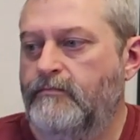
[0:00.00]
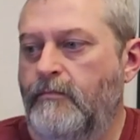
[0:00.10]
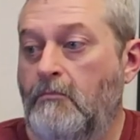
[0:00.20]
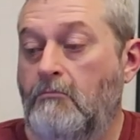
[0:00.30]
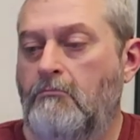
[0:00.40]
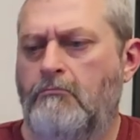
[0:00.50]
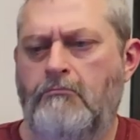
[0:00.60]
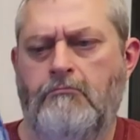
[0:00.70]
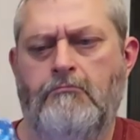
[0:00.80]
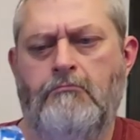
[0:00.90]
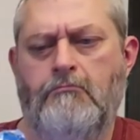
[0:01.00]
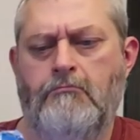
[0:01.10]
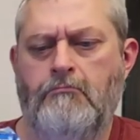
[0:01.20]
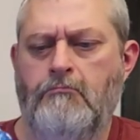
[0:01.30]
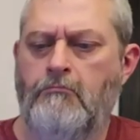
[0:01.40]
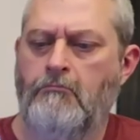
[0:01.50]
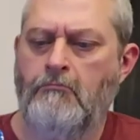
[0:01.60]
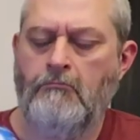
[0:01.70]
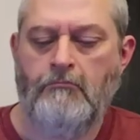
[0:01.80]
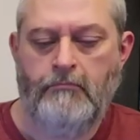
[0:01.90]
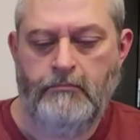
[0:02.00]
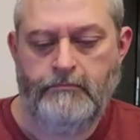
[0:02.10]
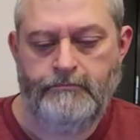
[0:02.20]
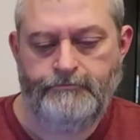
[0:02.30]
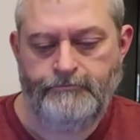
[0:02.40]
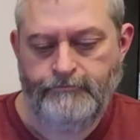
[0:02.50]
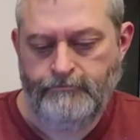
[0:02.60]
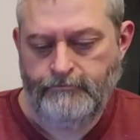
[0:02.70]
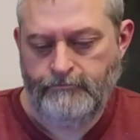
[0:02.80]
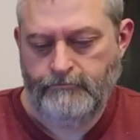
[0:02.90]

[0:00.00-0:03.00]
(not speaking)